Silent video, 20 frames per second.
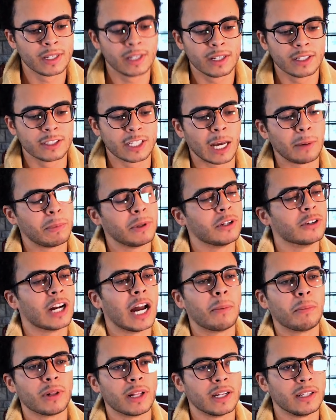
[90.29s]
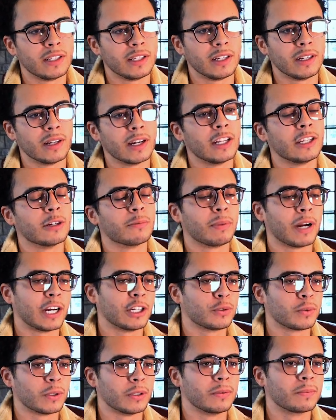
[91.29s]
type in your Apple ID and your
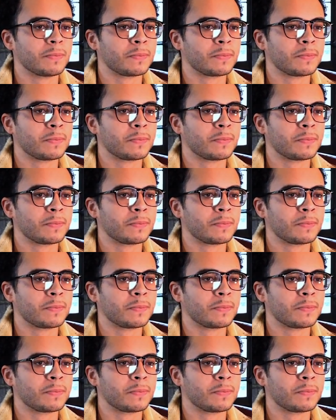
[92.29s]
password.